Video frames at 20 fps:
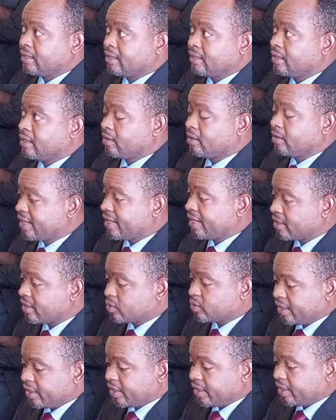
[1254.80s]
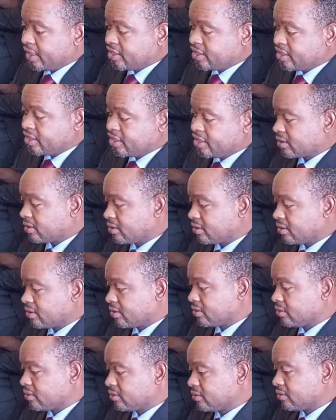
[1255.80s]
I'd like to urge
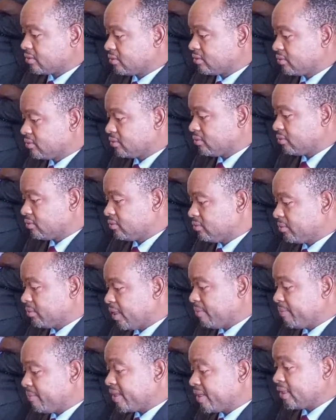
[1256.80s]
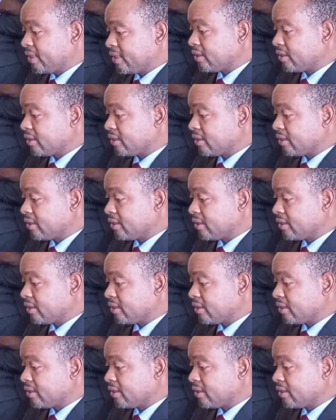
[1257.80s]
my brother,